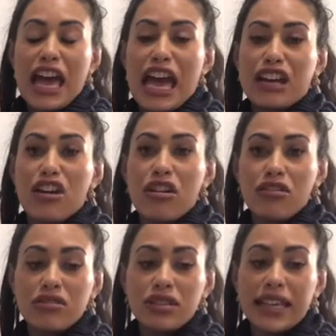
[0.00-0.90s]
an
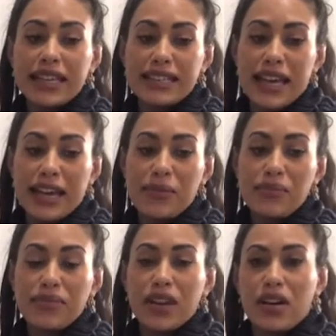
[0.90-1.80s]
oral
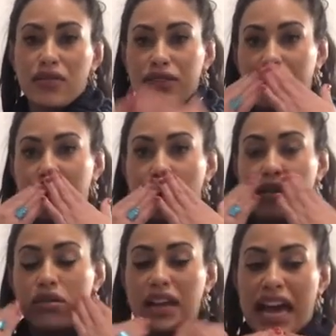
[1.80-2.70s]
exam of the
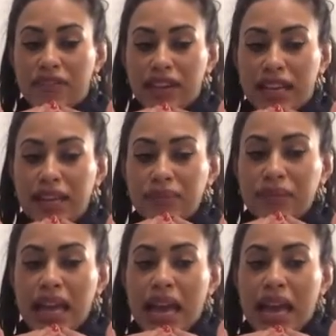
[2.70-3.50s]
oral cavity,